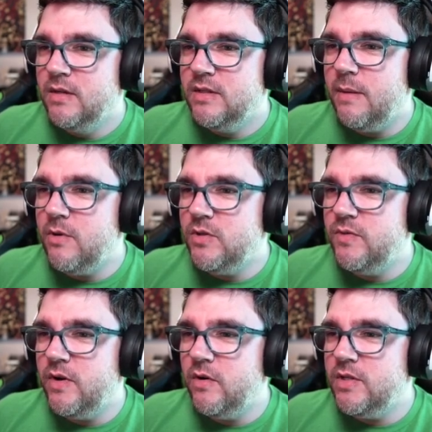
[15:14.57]
Time goes
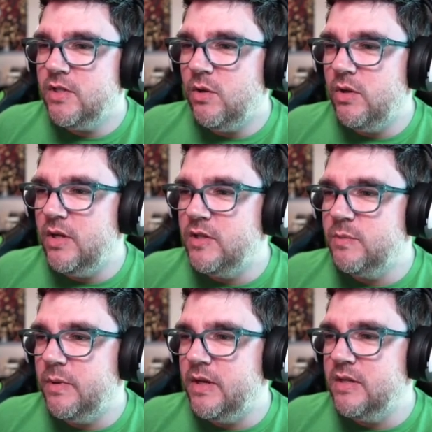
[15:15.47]
very slowly in this
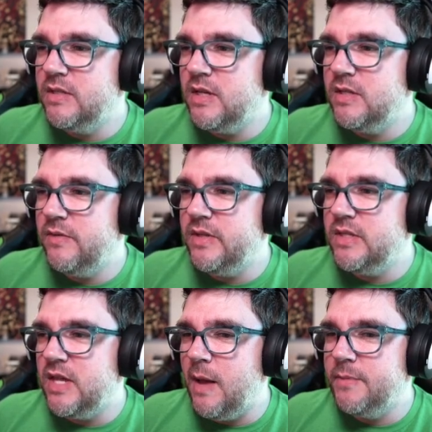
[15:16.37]
place, as if it
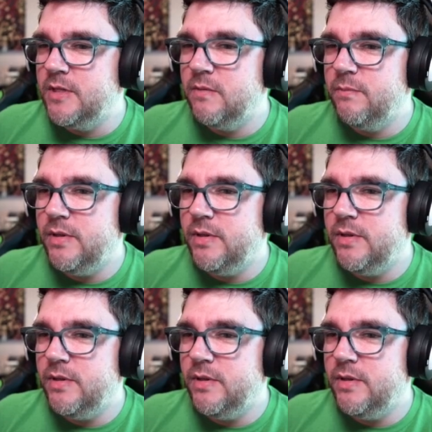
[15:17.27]
stopped.